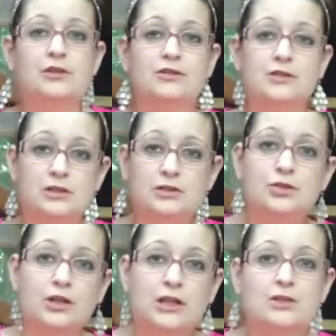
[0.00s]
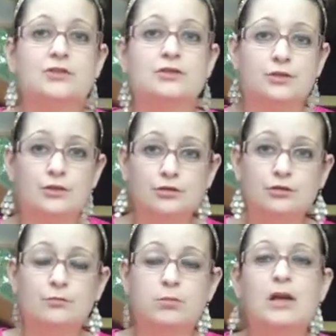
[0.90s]
dusting the chickens in your
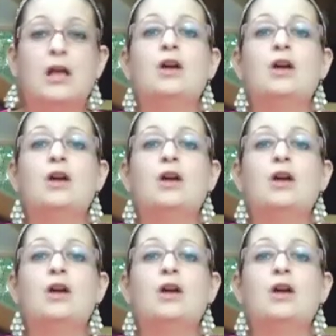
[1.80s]
coop.